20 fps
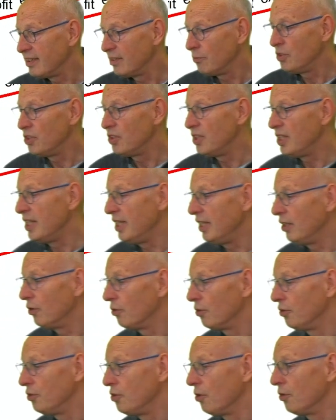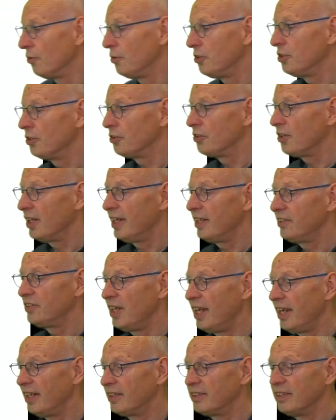And we see here on the horizontal
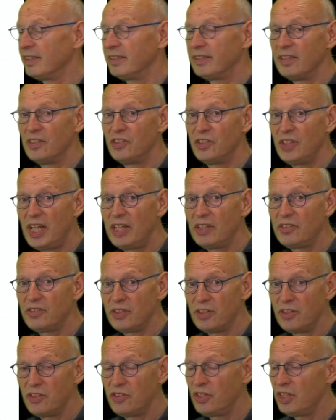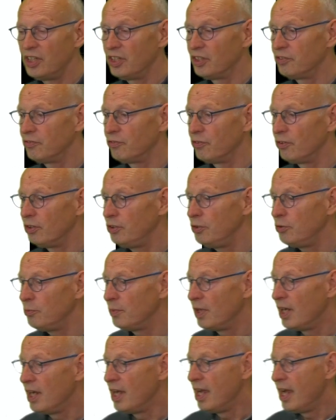axis the sales and the sales
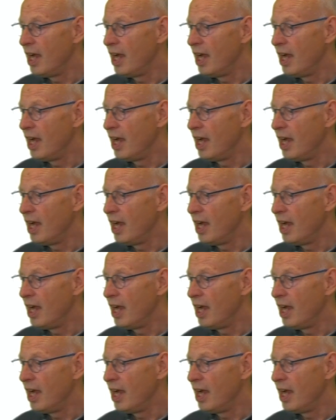volume.